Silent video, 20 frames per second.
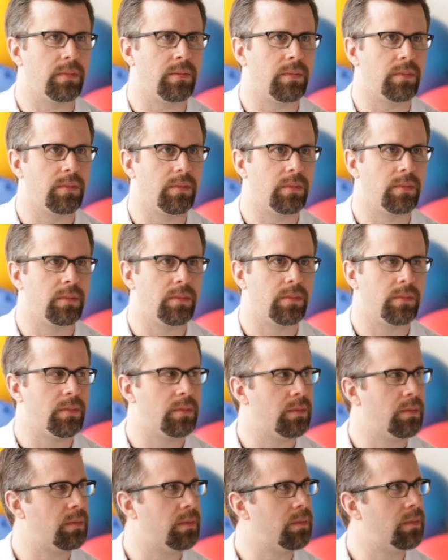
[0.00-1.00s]

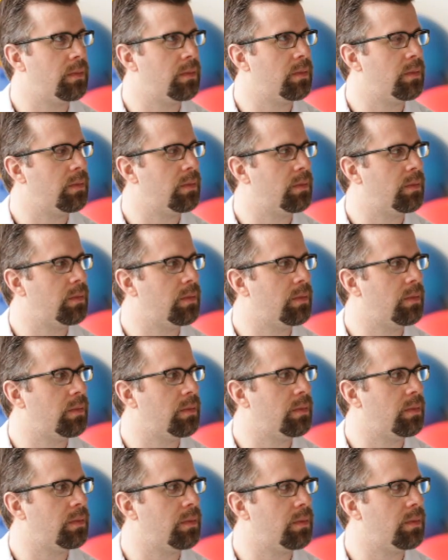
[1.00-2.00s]

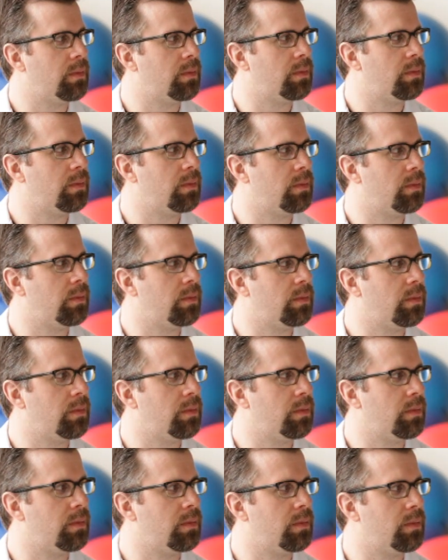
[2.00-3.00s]

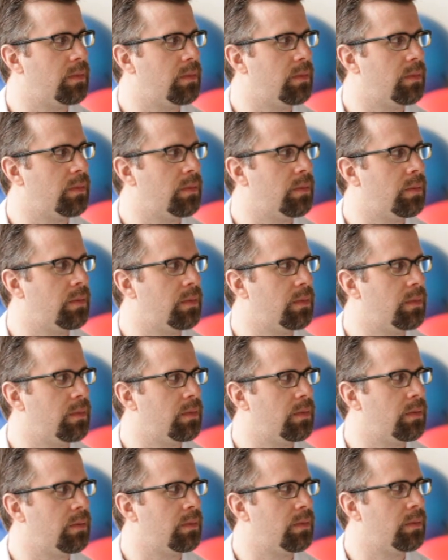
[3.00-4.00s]

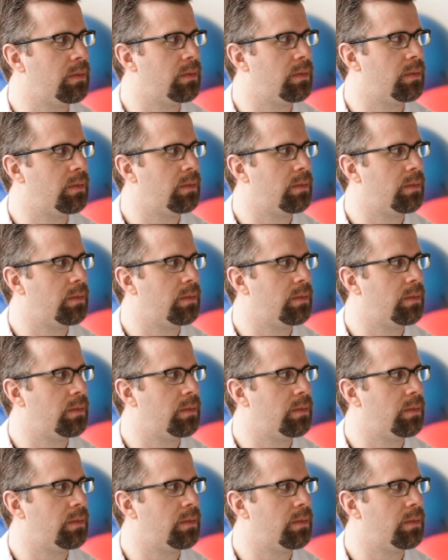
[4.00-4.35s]
[no speech]